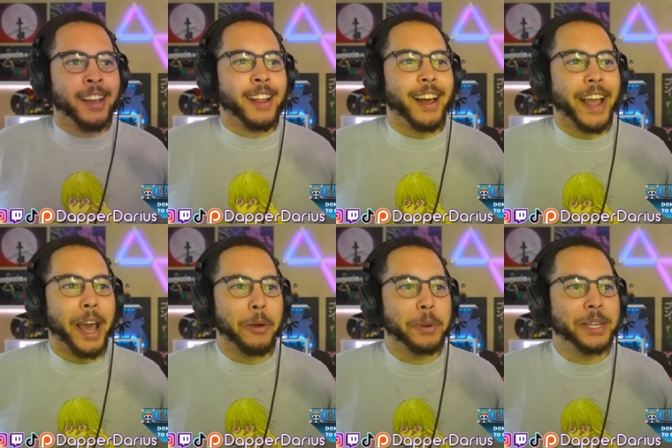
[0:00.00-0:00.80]
Like, how
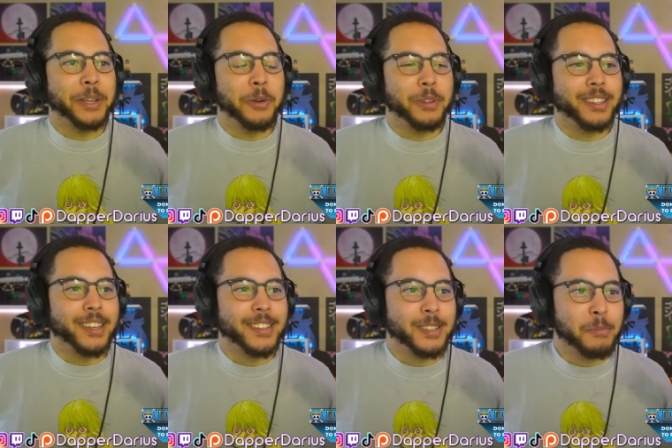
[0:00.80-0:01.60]
do we deal with
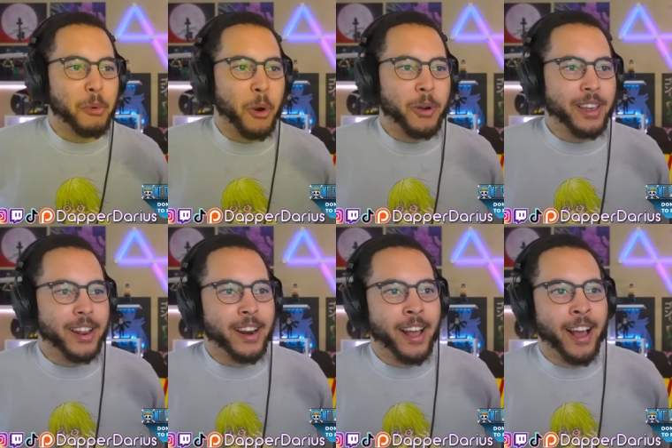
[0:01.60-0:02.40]
this? It's broken.